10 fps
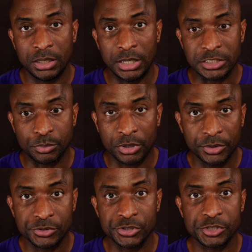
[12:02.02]
as a part of
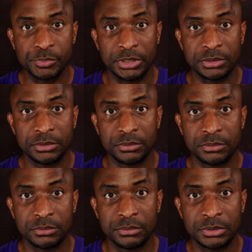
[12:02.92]
their judgment.
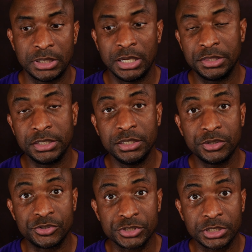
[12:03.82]
And then he'll
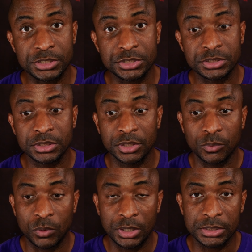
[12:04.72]
judge the
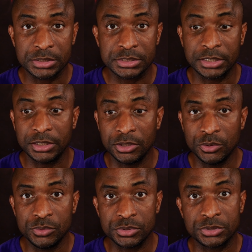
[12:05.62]
ones that he
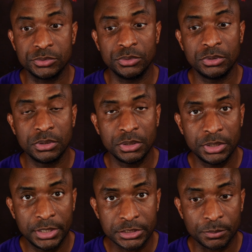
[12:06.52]
used to
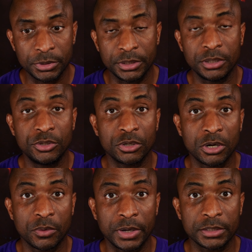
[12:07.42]
discipline, to
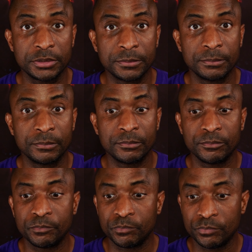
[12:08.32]
correct,
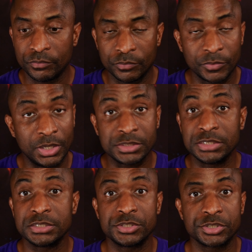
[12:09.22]
in a
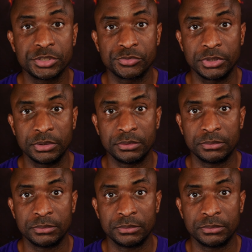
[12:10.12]
sense, his children.